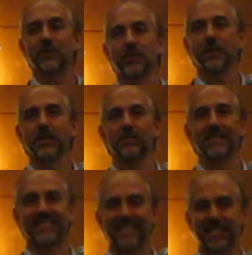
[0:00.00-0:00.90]
used to think of
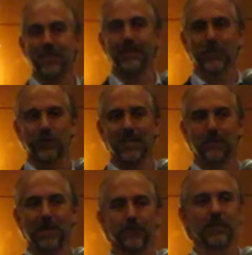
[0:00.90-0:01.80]
these Sesame Street
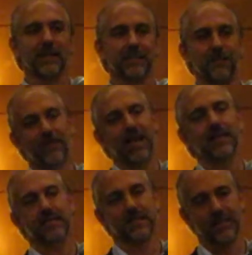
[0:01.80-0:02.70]
people as a
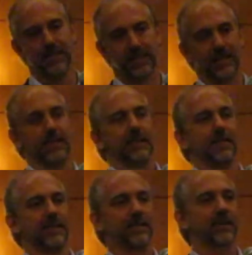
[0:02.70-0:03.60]
fantasy
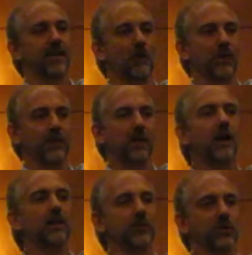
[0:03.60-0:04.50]
until I went to
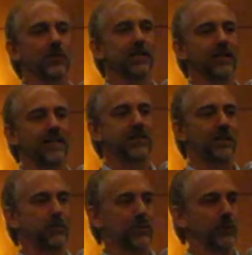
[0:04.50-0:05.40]
college and realized
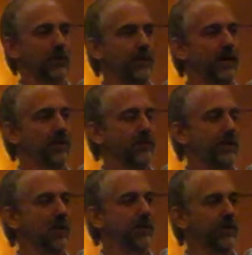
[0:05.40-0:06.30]
the butcher, the baker, and the
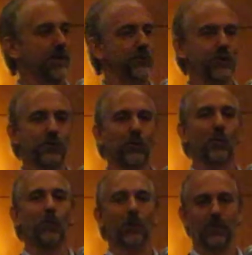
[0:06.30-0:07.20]
fireman are actually
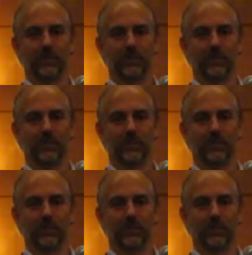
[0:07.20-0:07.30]
normal.